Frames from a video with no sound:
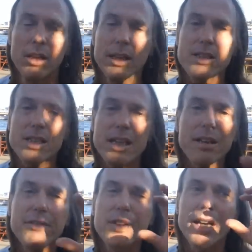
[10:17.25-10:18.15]

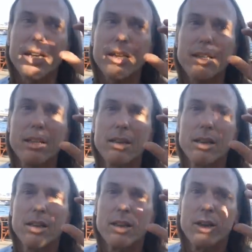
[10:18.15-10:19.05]
Instead of like
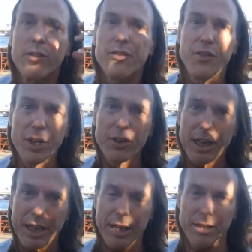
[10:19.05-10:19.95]

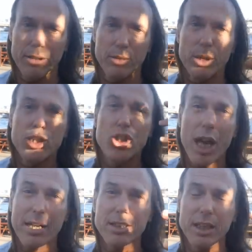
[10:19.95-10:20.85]
fearing it,
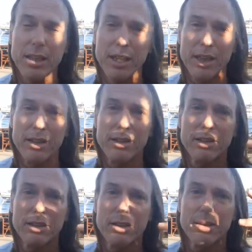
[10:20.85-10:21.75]
rejecting it,
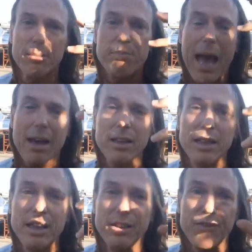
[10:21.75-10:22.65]

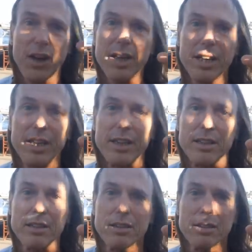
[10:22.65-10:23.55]
battling it, fighting
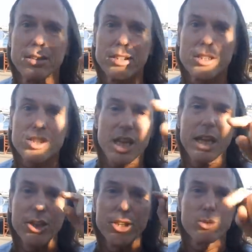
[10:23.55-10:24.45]
it,
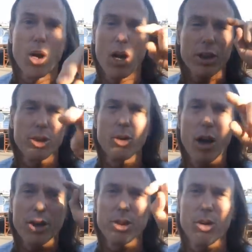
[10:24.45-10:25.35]
saying you're wrong, you're
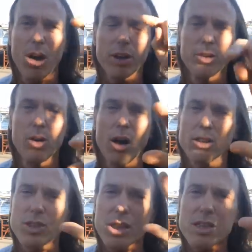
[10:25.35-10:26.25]
wrong, you're wrong, you're
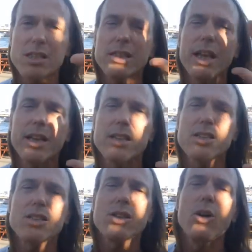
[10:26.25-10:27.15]
wrong, just let it
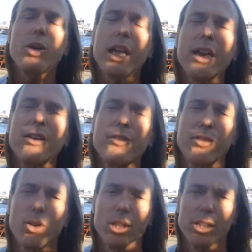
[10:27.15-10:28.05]
soak in
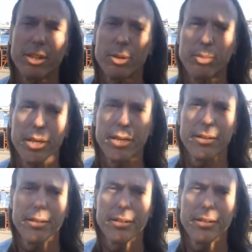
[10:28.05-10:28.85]
for a little bit.